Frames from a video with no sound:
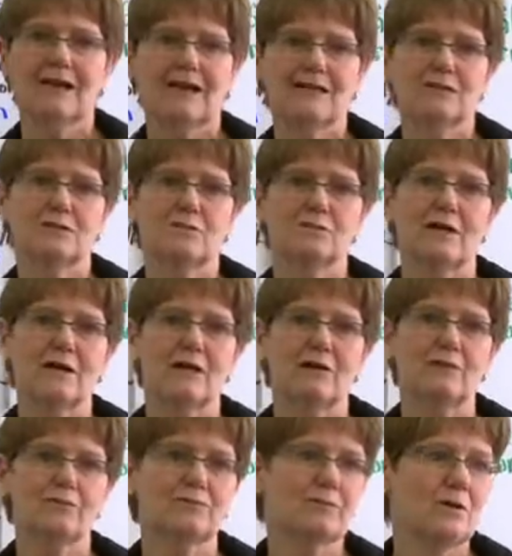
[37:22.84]
adding to my
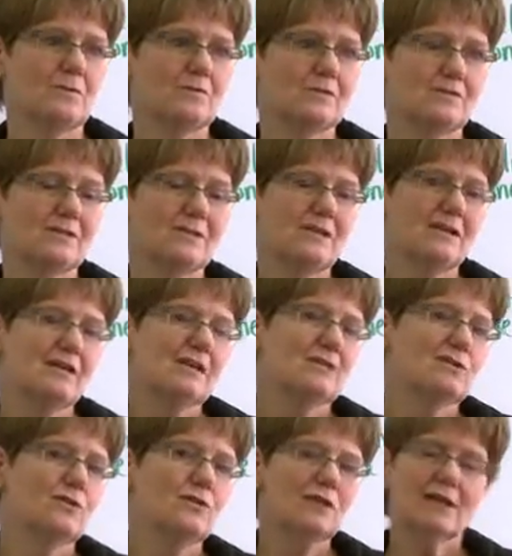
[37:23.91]
health problems. So